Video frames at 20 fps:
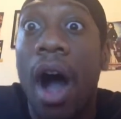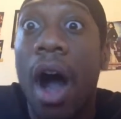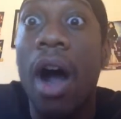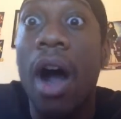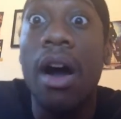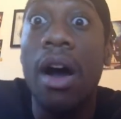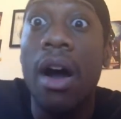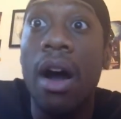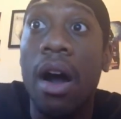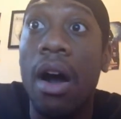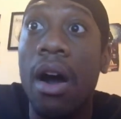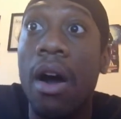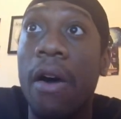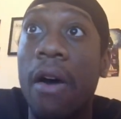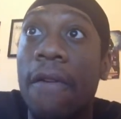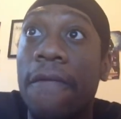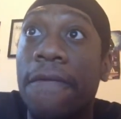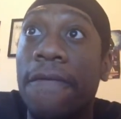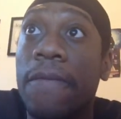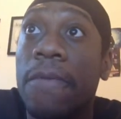
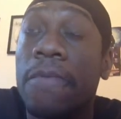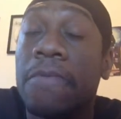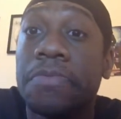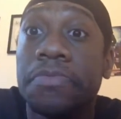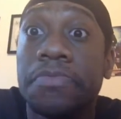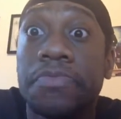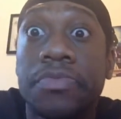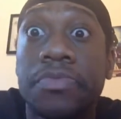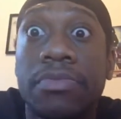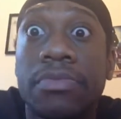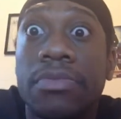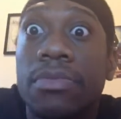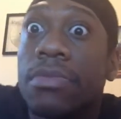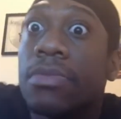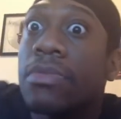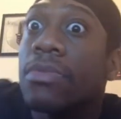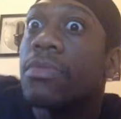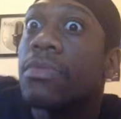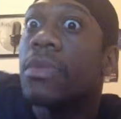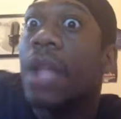of
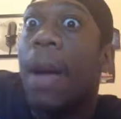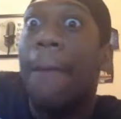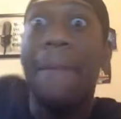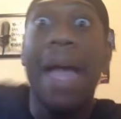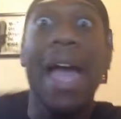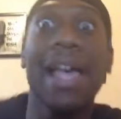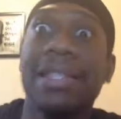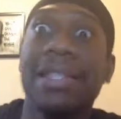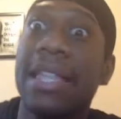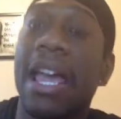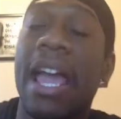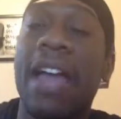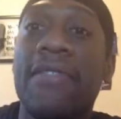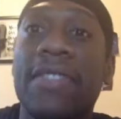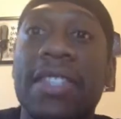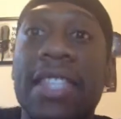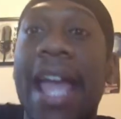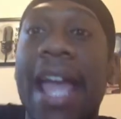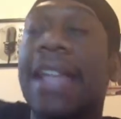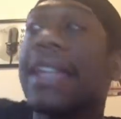Masta
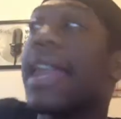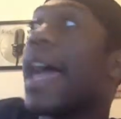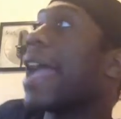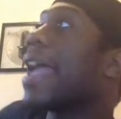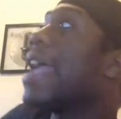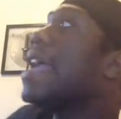Everything, like,